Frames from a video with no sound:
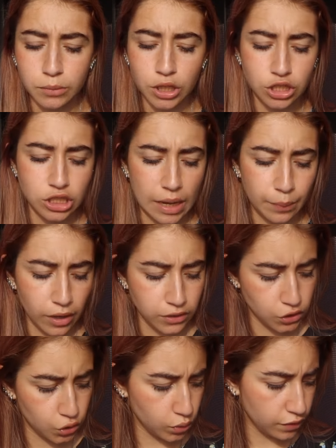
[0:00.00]
merch, I bought
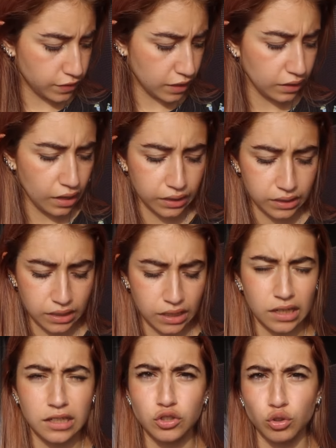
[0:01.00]
two of the
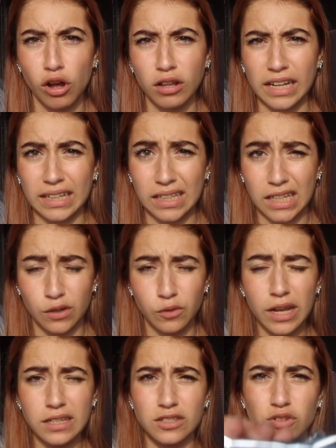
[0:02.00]
Lucky Draw like key rings.